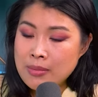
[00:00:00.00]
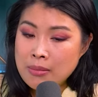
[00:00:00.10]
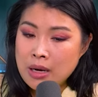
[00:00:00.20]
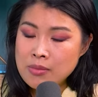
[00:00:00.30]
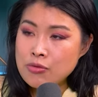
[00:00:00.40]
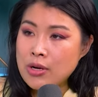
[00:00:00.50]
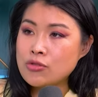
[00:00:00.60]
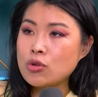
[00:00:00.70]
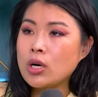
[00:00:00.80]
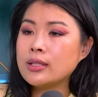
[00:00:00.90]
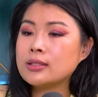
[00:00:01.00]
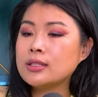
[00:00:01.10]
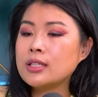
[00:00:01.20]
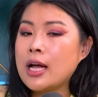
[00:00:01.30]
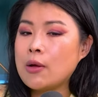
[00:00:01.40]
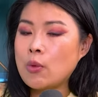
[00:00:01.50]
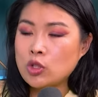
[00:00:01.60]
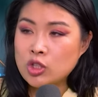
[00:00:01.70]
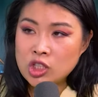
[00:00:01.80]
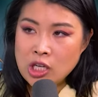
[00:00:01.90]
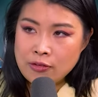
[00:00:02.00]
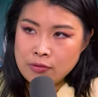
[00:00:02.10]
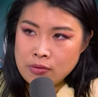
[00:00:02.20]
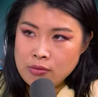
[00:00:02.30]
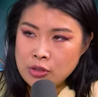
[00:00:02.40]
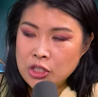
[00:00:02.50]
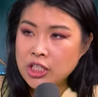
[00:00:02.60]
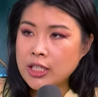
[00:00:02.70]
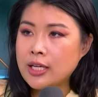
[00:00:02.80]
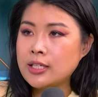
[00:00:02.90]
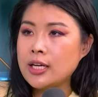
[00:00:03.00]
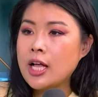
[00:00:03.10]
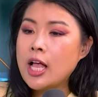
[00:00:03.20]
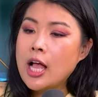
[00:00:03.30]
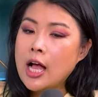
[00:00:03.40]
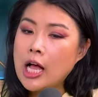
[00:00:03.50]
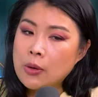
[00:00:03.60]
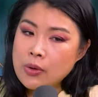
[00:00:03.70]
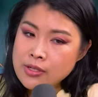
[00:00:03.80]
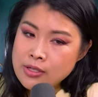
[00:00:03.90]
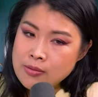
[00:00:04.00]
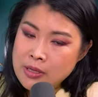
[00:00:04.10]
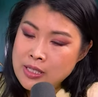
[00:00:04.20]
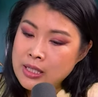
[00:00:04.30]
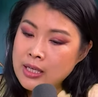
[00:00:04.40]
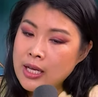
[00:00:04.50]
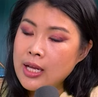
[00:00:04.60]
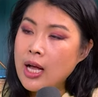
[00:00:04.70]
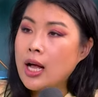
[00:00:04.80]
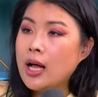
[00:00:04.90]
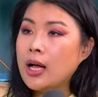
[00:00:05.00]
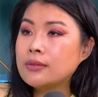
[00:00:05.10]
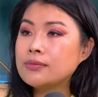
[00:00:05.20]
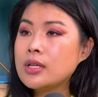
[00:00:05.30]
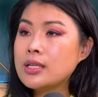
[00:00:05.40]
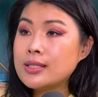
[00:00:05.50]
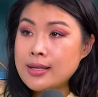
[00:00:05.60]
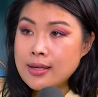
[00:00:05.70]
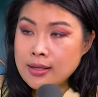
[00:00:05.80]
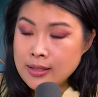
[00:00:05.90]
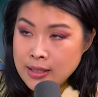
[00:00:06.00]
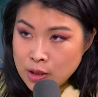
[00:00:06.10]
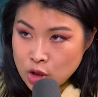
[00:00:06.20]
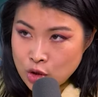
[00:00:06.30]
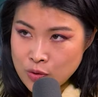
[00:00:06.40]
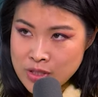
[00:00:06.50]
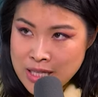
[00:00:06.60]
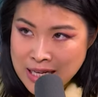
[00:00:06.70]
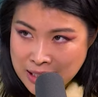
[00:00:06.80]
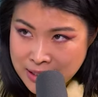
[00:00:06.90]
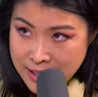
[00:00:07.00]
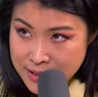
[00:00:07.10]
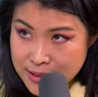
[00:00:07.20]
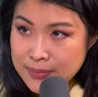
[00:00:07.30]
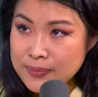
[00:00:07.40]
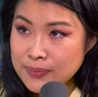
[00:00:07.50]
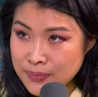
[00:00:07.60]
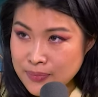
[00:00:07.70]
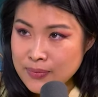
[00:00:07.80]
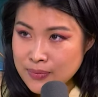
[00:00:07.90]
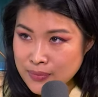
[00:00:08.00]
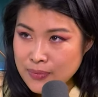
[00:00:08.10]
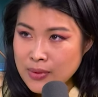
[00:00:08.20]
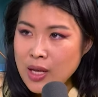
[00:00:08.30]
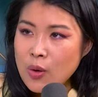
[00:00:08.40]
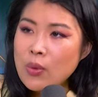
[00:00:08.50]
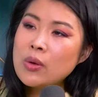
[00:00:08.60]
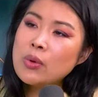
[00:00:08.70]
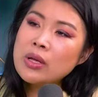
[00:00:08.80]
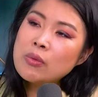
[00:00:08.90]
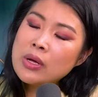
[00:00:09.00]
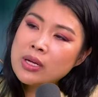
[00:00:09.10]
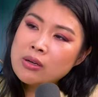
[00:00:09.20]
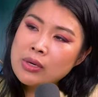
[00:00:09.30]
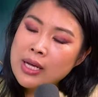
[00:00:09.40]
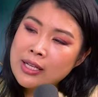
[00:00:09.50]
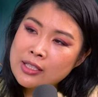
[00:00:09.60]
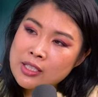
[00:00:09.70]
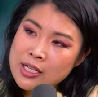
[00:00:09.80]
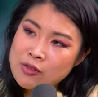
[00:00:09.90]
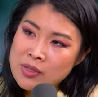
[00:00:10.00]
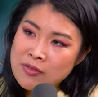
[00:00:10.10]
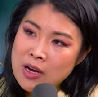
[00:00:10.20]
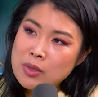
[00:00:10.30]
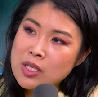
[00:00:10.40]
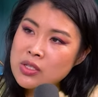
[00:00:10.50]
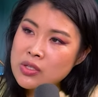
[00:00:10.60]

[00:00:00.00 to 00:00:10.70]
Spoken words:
My mom's restaurant. I watched the chef cook and I was basically the in charge of snake intakes. We got the snakes from the farmers.